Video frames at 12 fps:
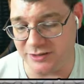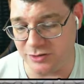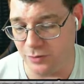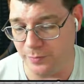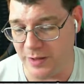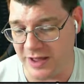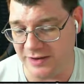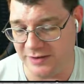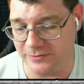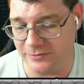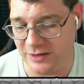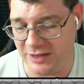Golbat,
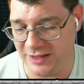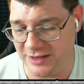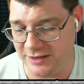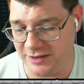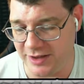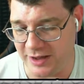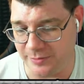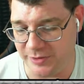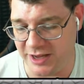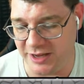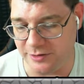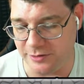definitely. I think, yeah, we
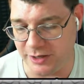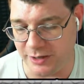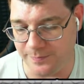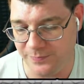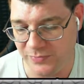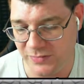can't do him.